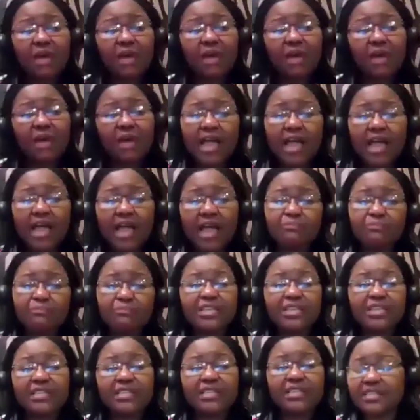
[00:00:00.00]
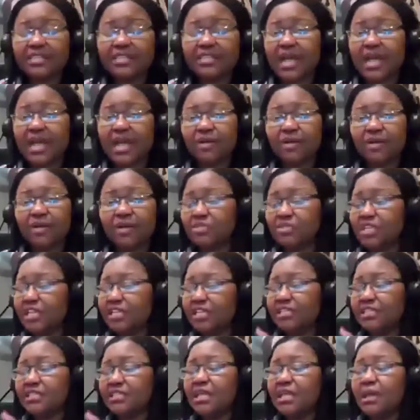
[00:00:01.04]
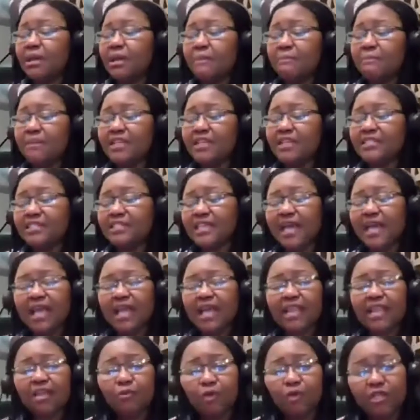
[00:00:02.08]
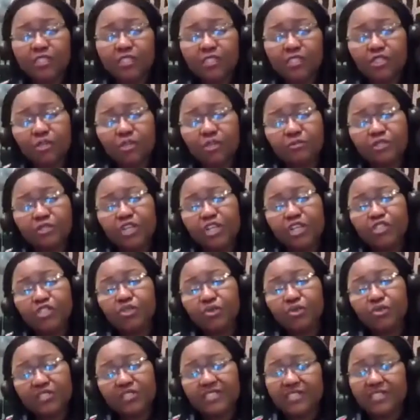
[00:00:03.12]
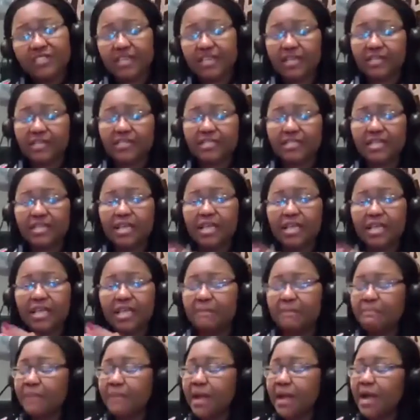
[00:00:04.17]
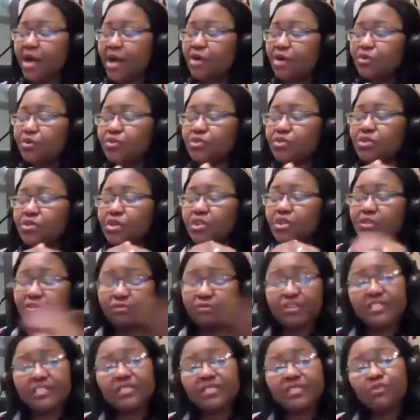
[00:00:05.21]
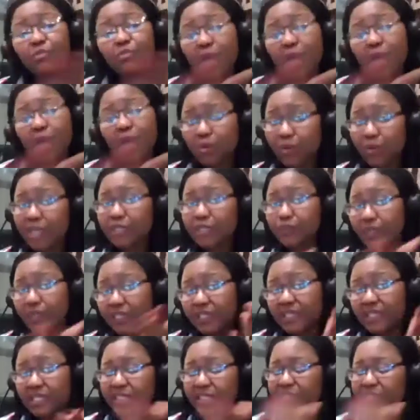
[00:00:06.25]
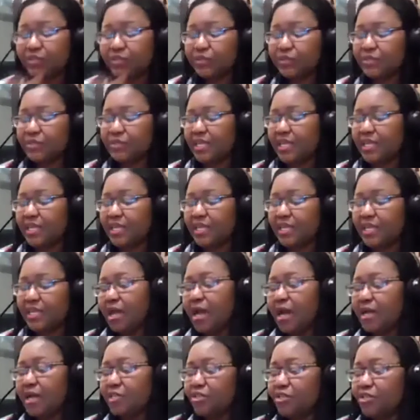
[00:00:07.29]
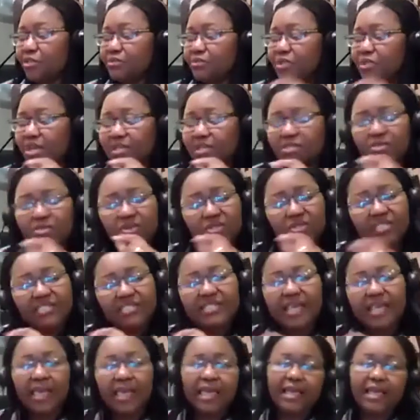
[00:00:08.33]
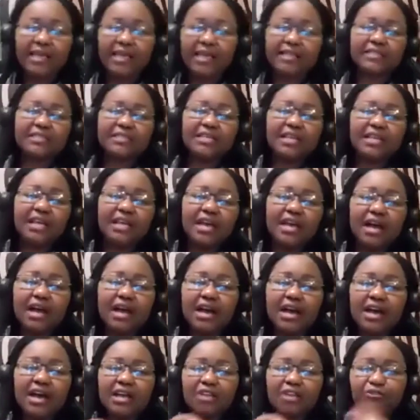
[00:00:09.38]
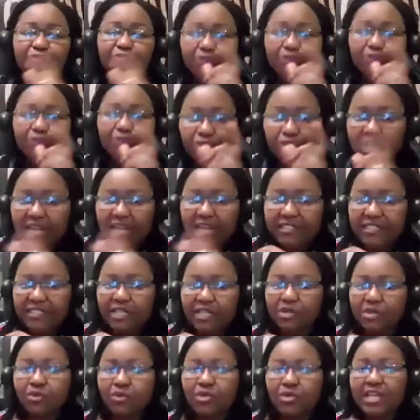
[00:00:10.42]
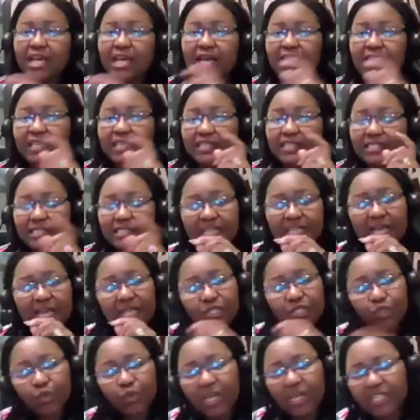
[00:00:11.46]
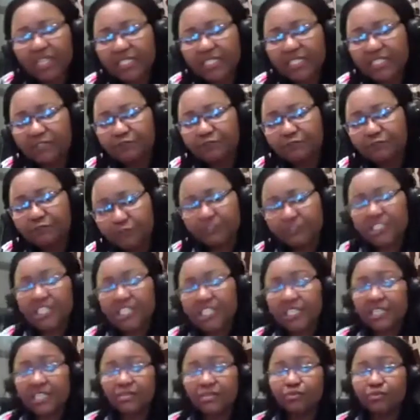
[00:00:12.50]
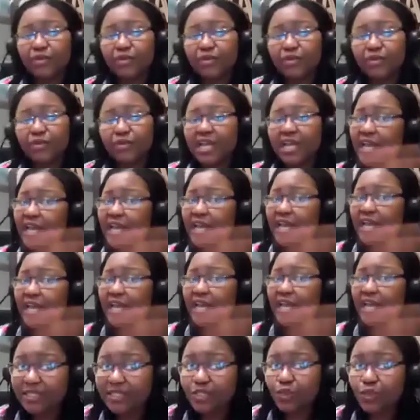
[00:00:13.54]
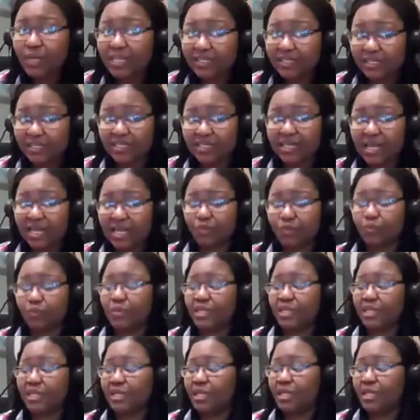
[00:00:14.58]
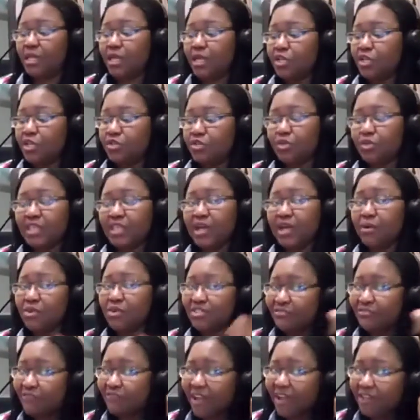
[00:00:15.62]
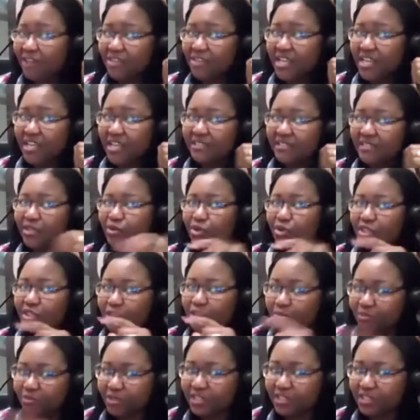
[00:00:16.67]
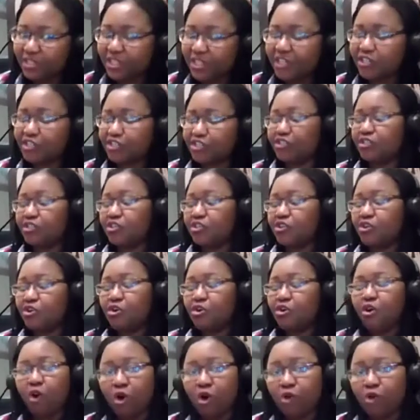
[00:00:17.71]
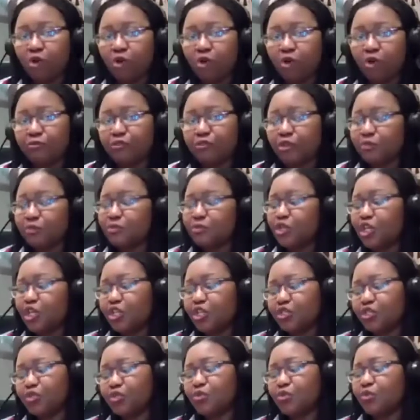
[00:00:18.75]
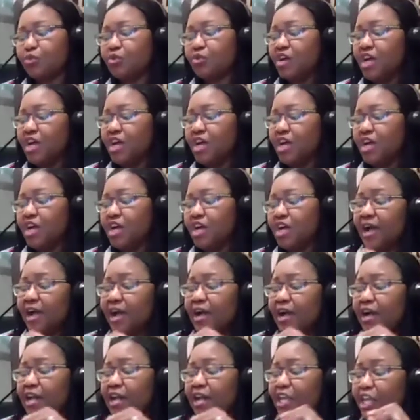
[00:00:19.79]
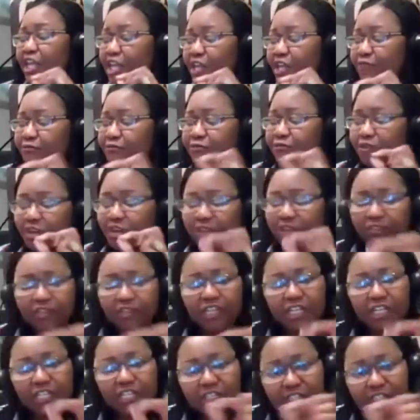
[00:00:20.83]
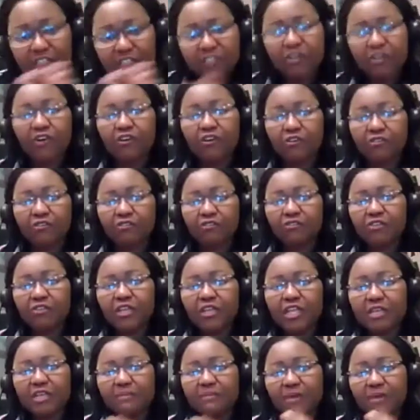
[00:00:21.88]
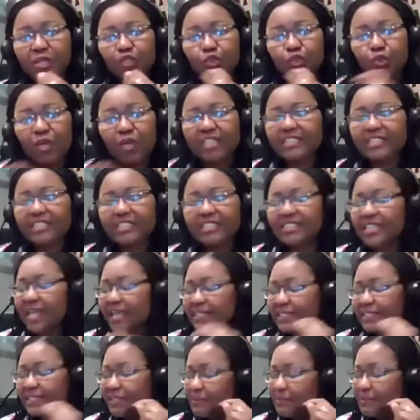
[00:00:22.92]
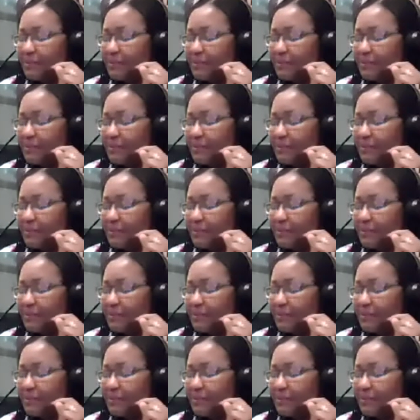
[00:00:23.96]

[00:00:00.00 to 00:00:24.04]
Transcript: why I'm bringing this out is basically what the WHO said about the reason why we're doing this today. WHO said a few years ago that in the year 2015, we're now in 2020, aren't we? So that was 5 years ago. The prediction of WHO is that if nothing is done, about 28